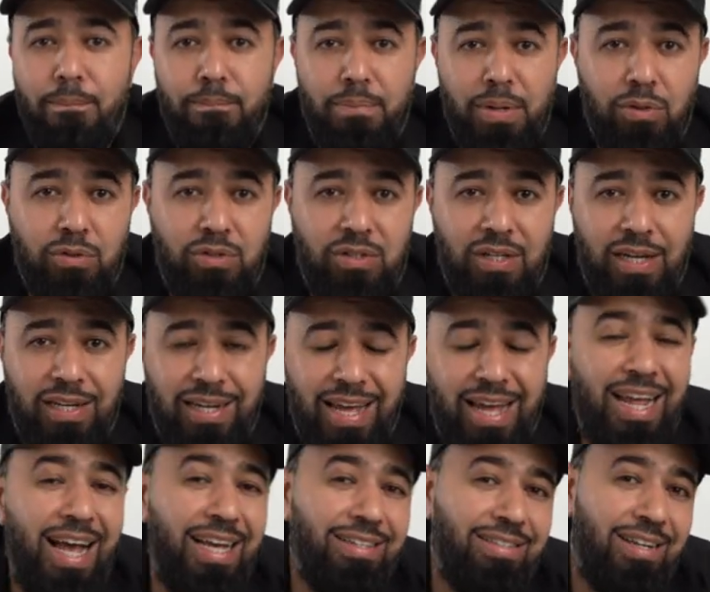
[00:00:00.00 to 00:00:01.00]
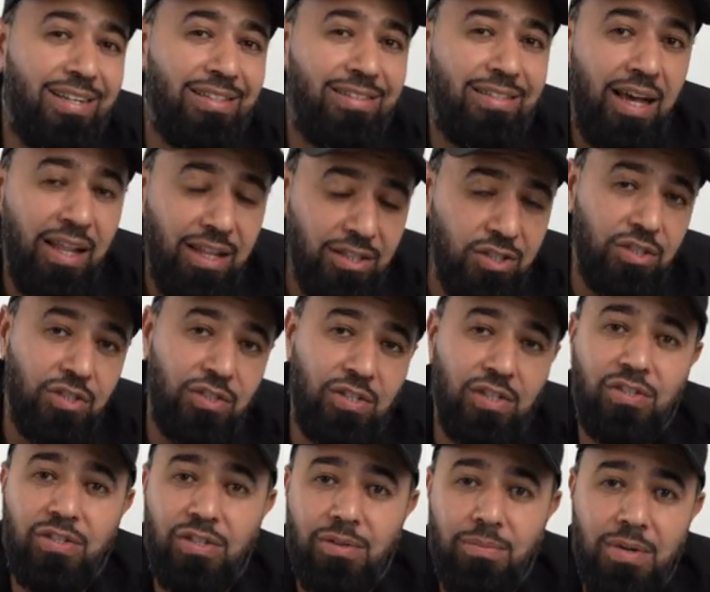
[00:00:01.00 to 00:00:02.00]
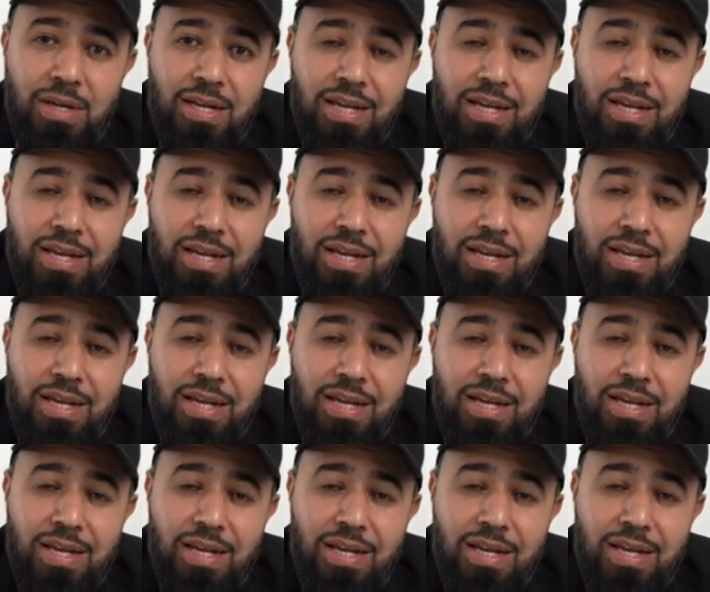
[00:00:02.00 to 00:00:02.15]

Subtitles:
built in, and it has an intelligent system